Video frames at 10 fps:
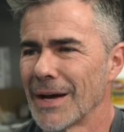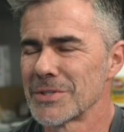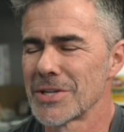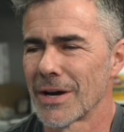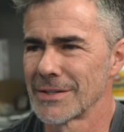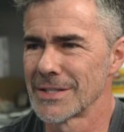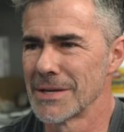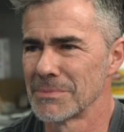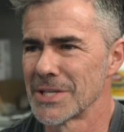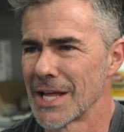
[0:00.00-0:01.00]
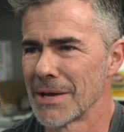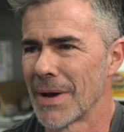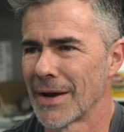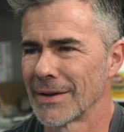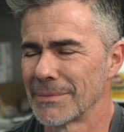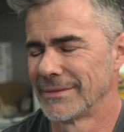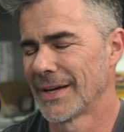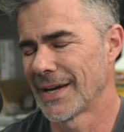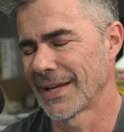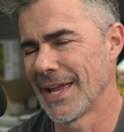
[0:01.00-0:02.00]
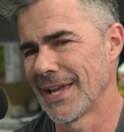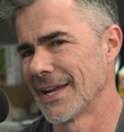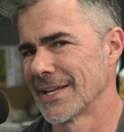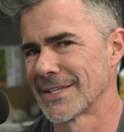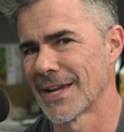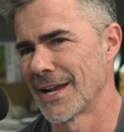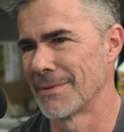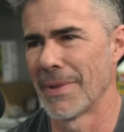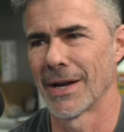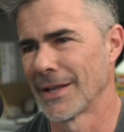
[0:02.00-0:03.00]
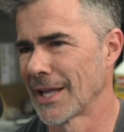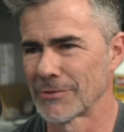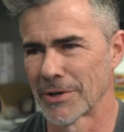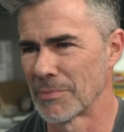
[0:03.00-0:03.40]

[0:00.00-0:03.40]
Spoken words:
I was talking to him today about it. I can't get excited about an electric